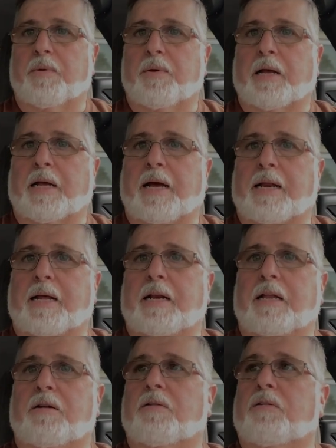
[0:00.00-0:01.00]
I got a
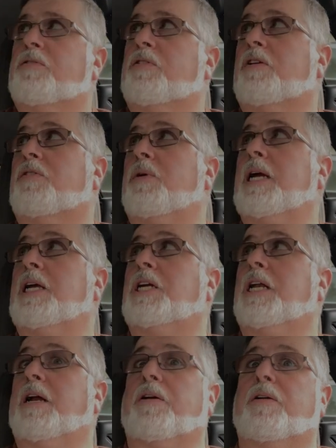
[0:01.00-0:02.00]
little
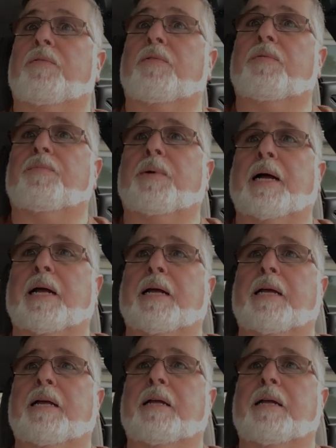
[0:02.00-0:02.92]
situation here with my,